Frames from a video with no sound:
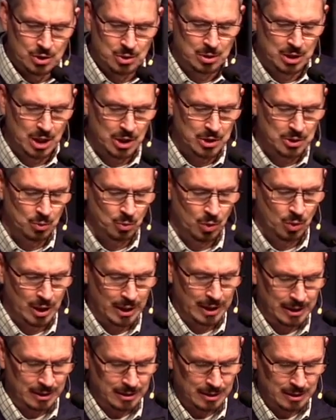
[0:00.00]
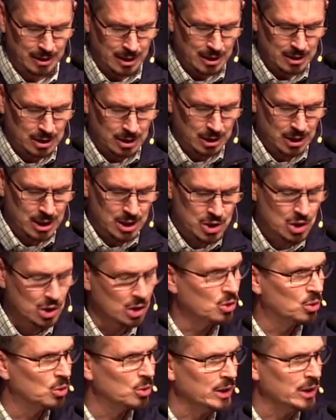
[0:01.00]
to another one to
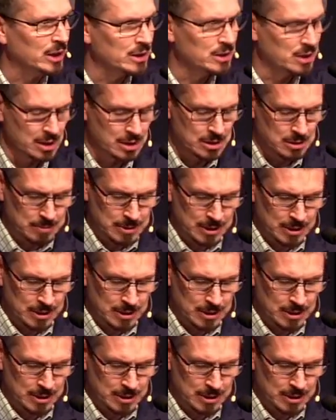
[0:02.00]
each according to his